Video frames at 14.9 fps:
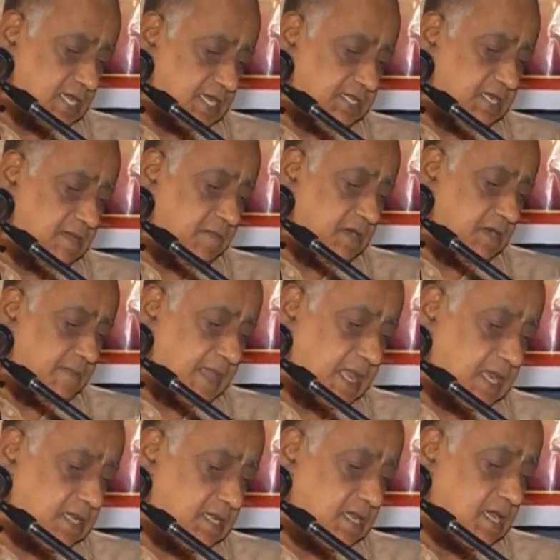Let him
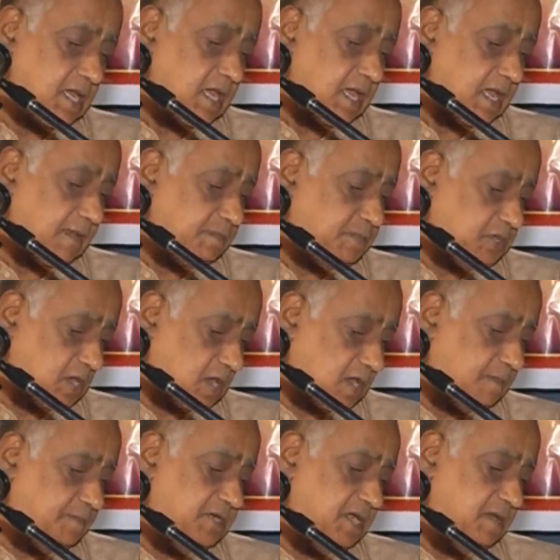remain
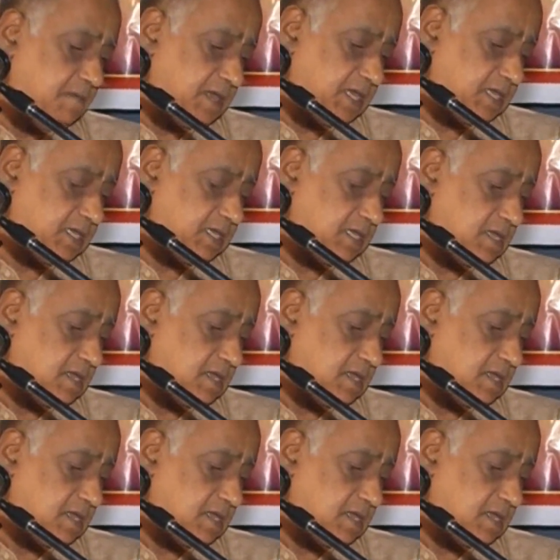absorbed in me.